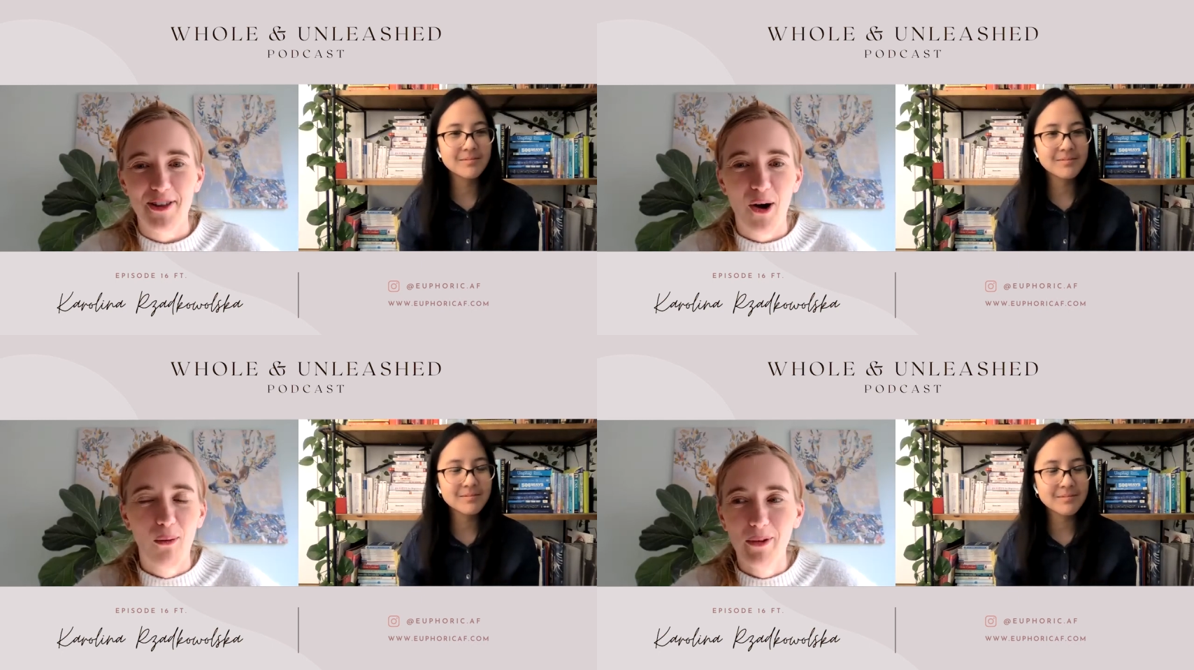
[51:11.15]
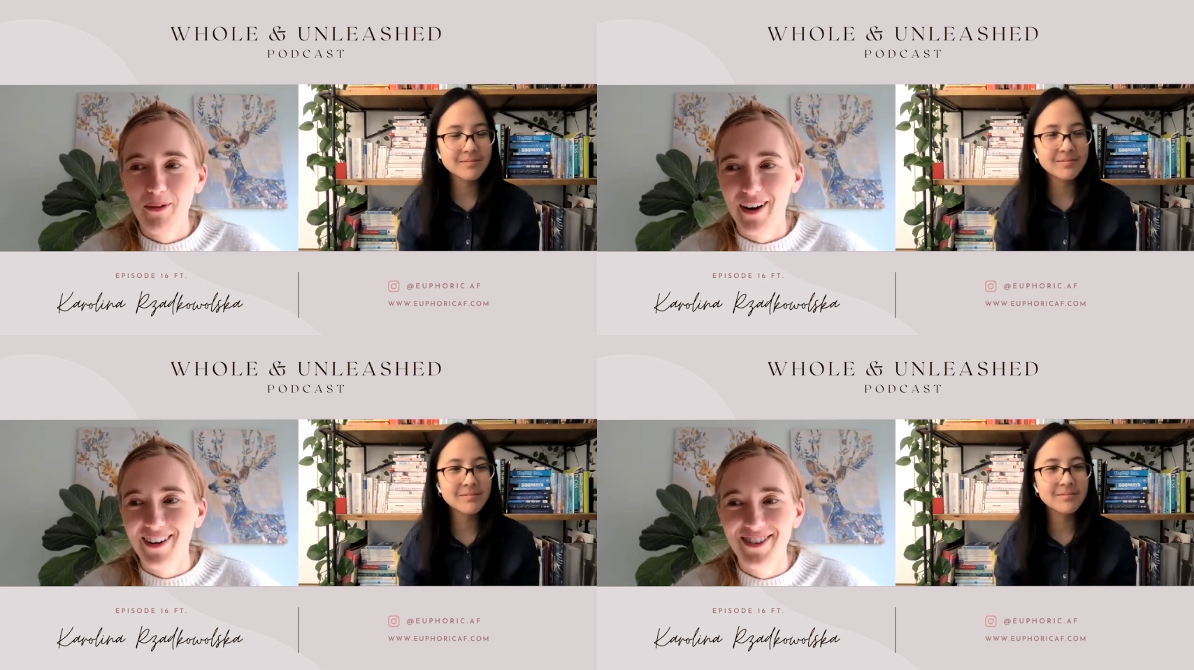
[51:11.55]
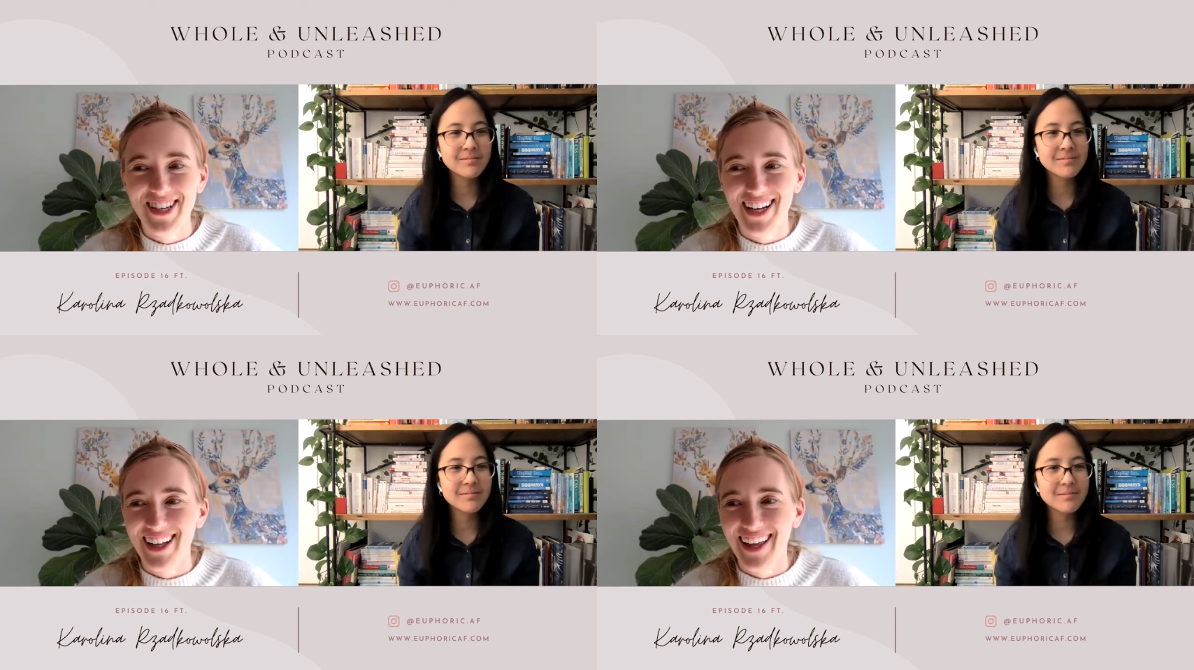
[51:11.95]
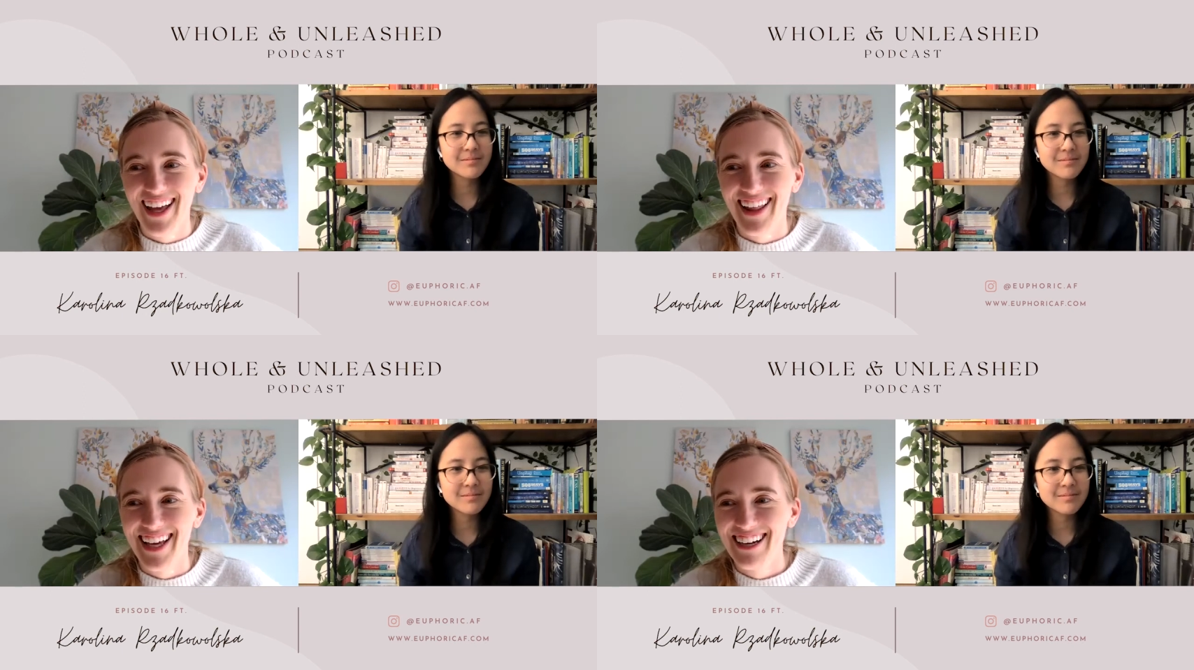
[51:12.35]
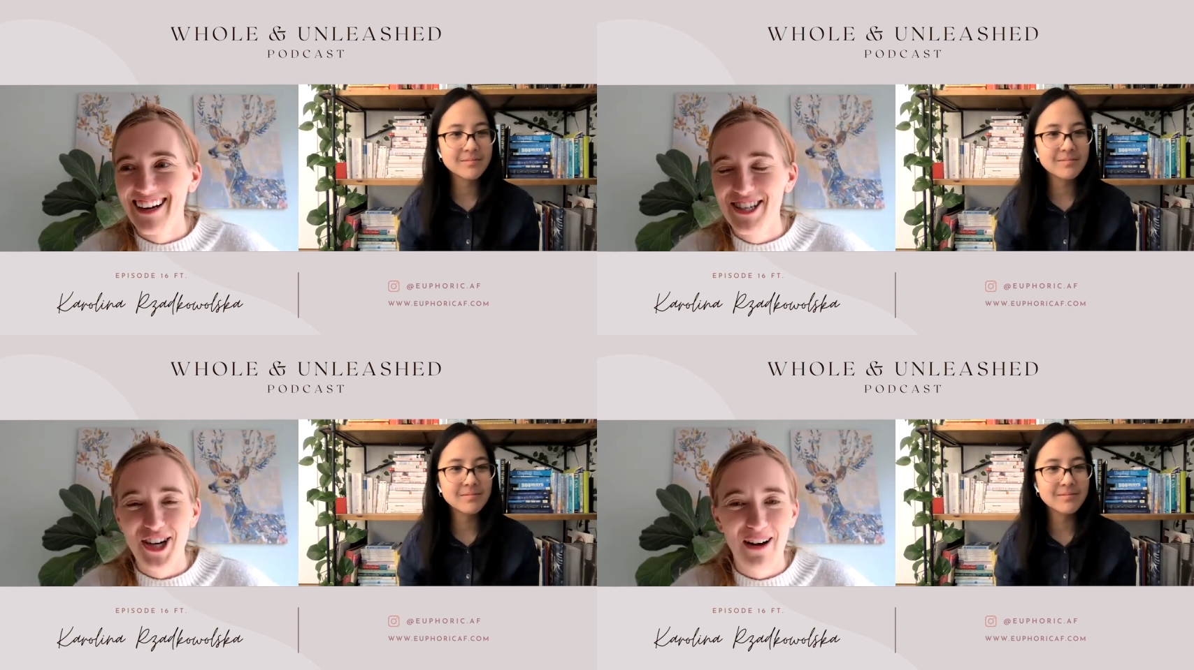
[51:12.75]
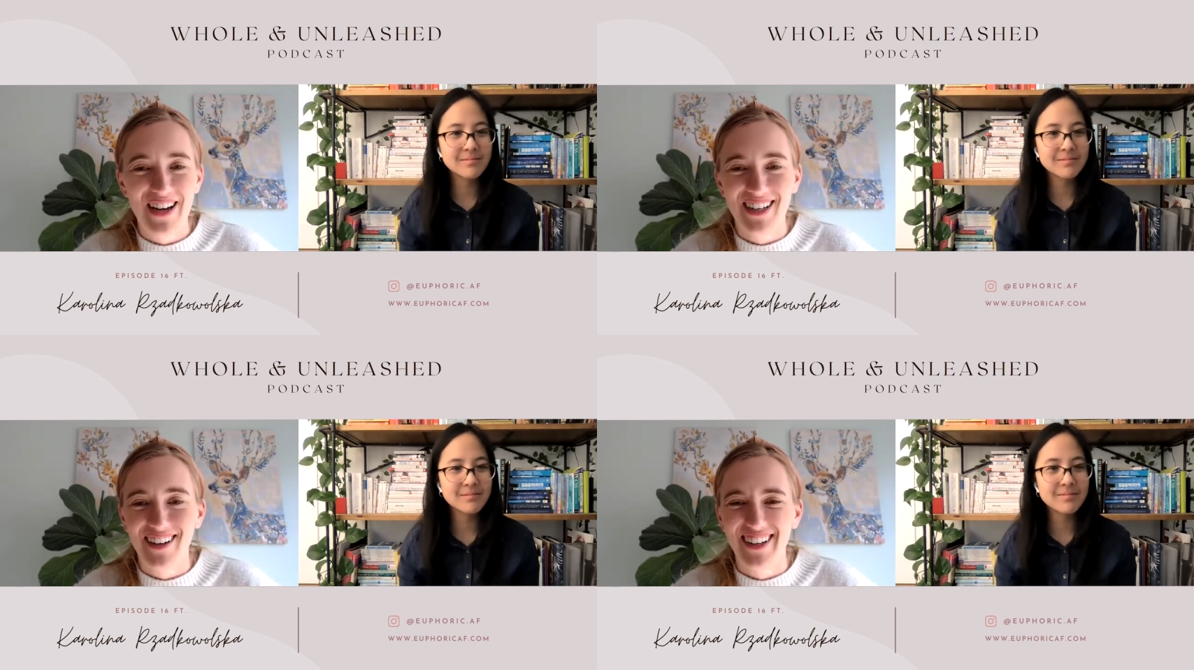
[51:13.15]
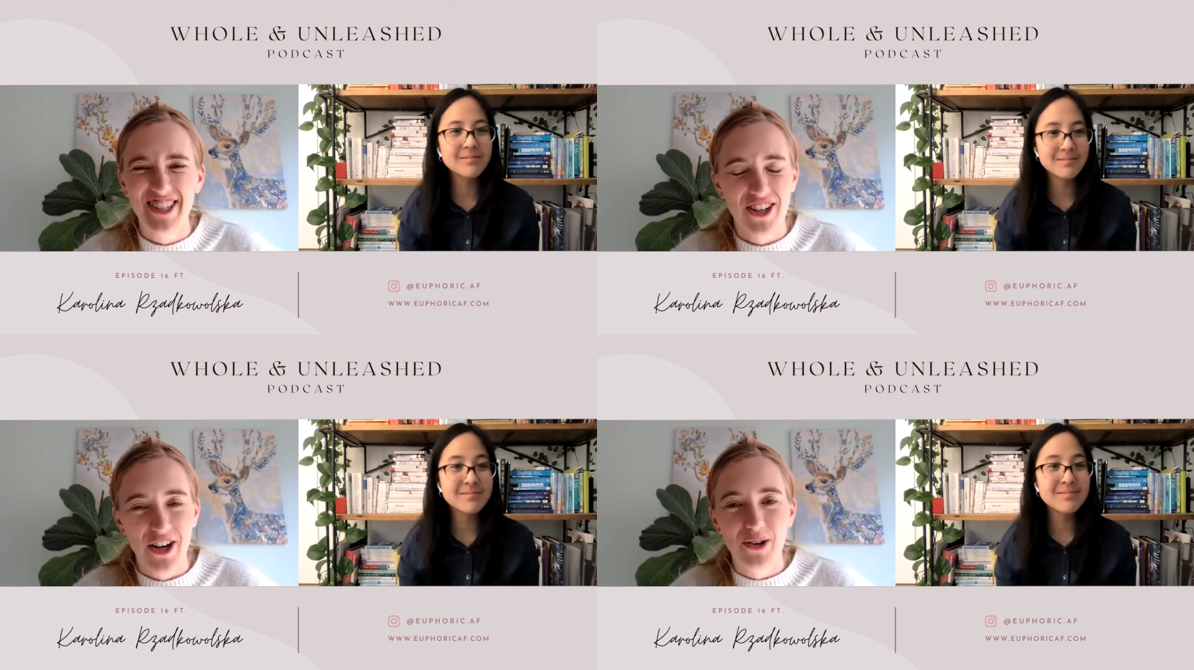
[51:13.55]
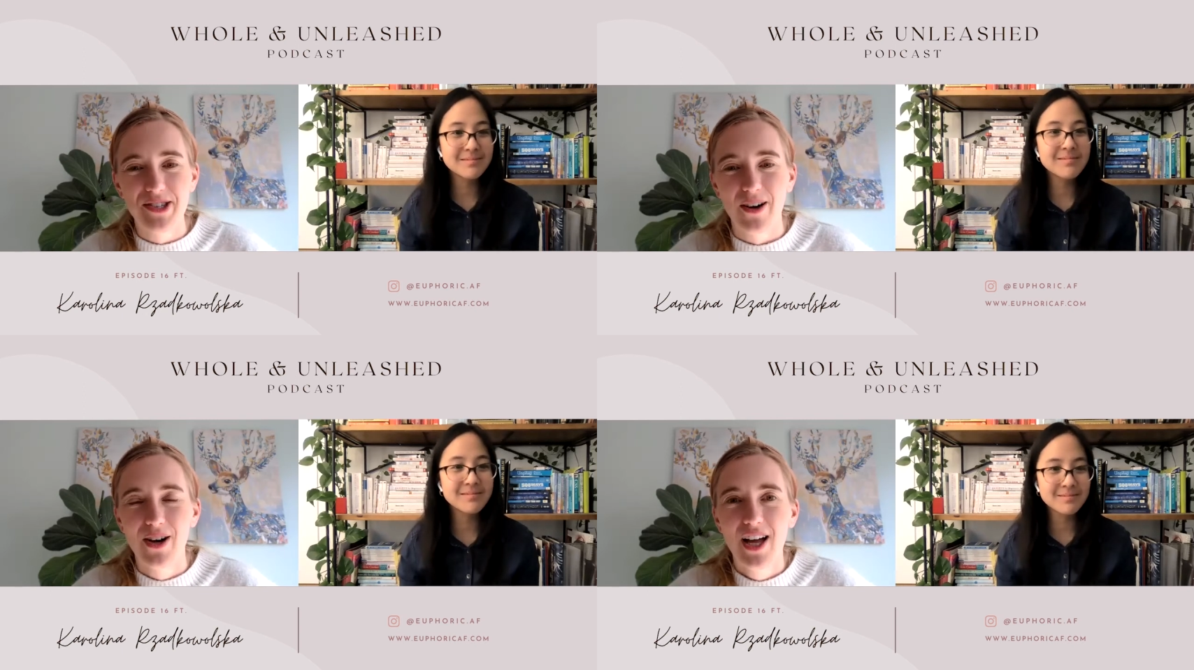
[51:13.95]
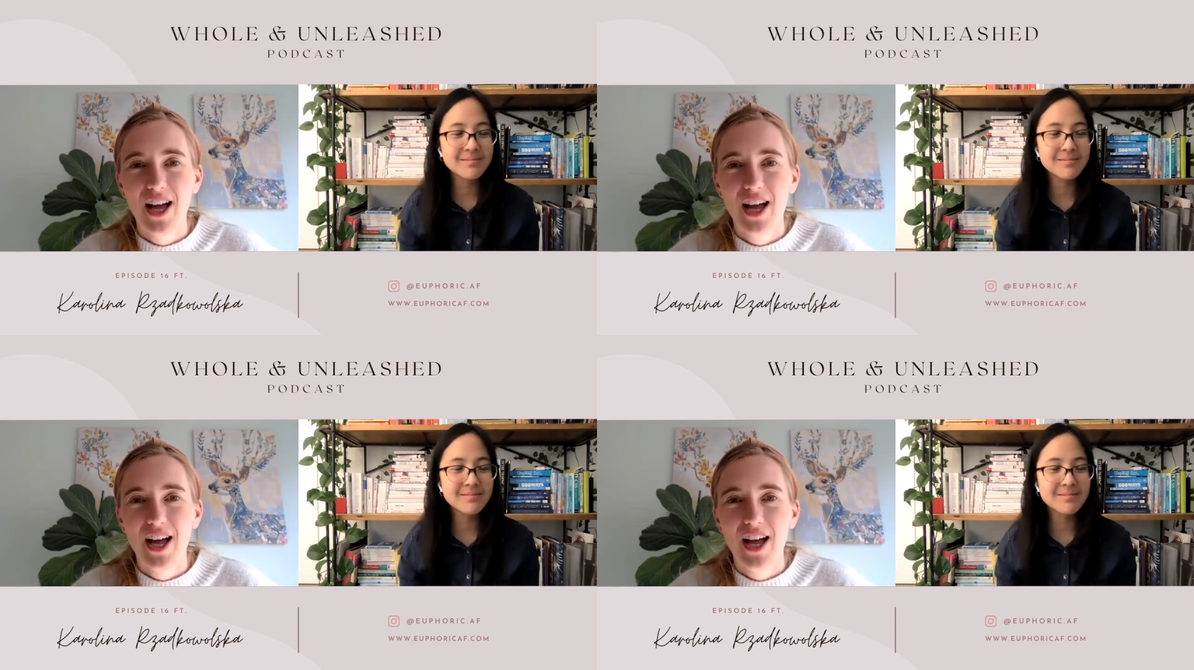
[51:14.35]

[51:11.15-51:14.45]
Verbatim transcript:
Speaker 1: the only one who didn't get like a great job out of college, you know? So